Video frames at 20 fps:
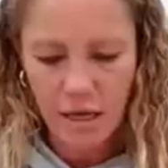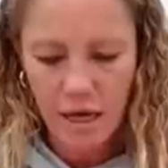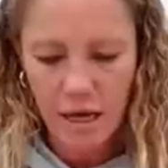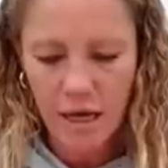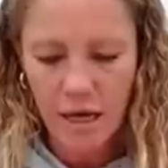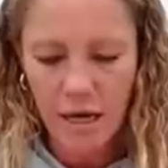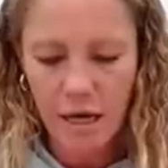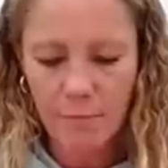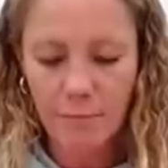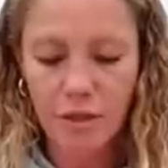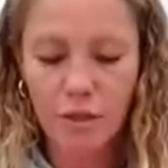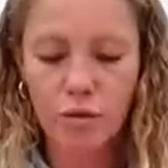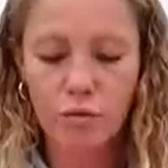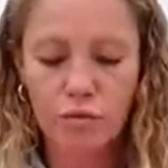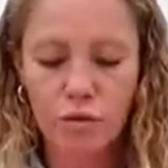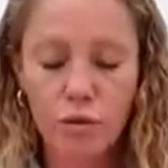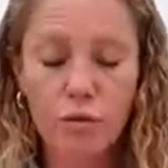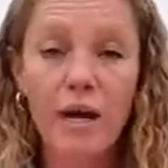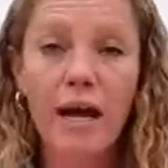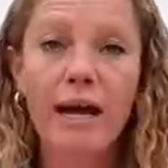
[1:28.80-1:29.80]
um, you
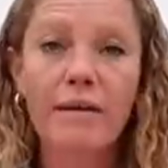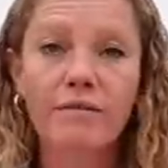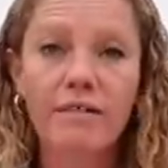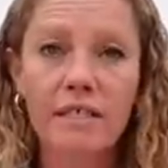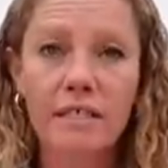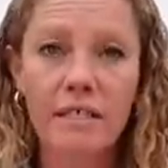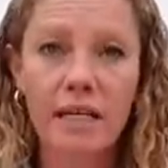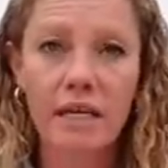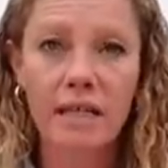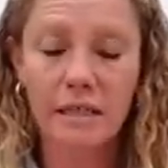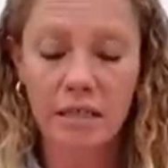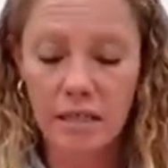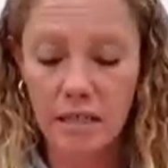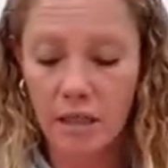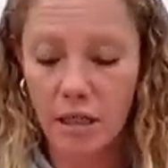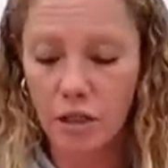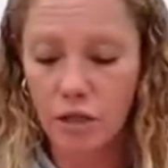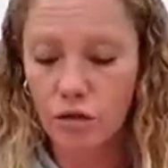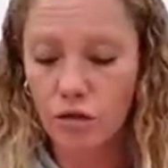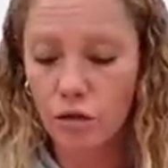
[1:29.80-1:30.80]
do have to send
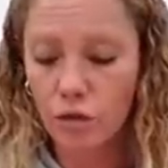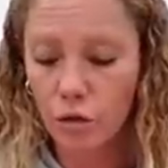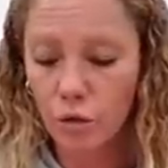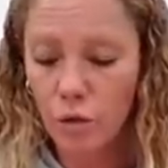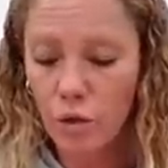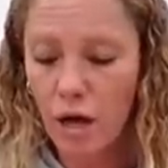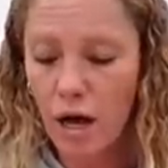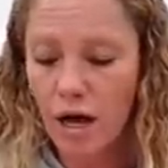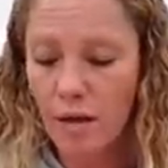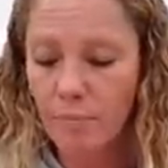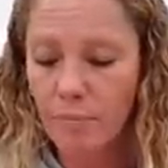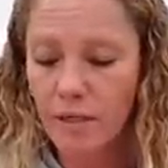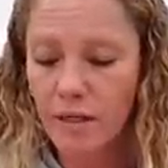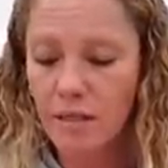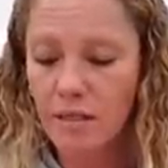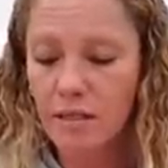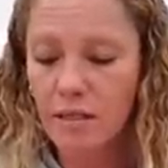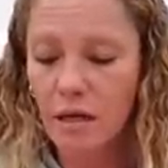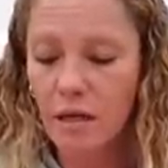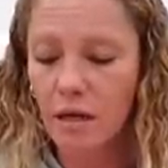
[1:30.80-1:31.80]
in two
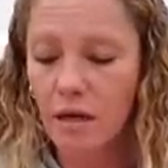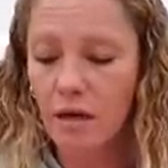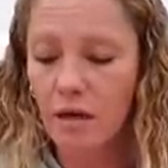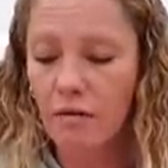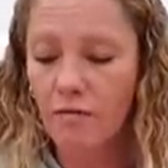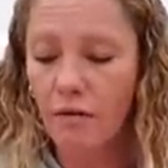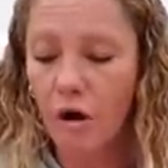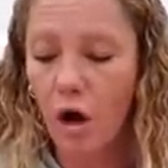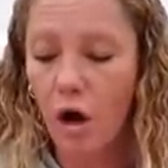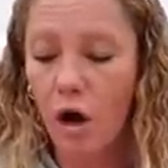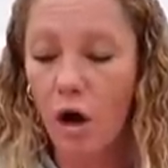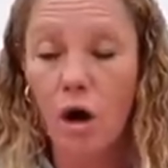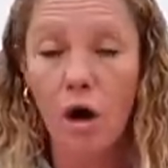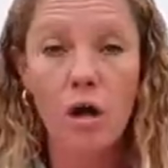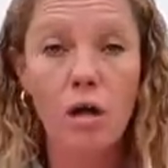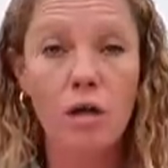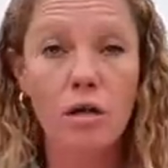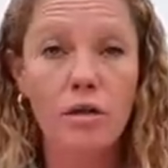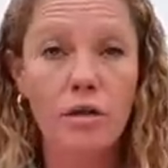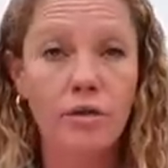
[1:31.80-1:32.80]
copies of
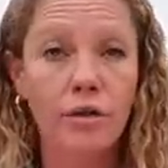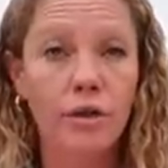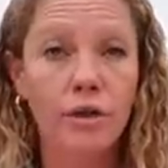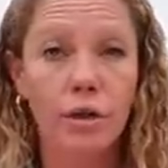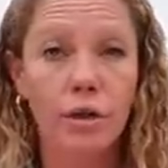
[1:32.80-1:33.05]
all the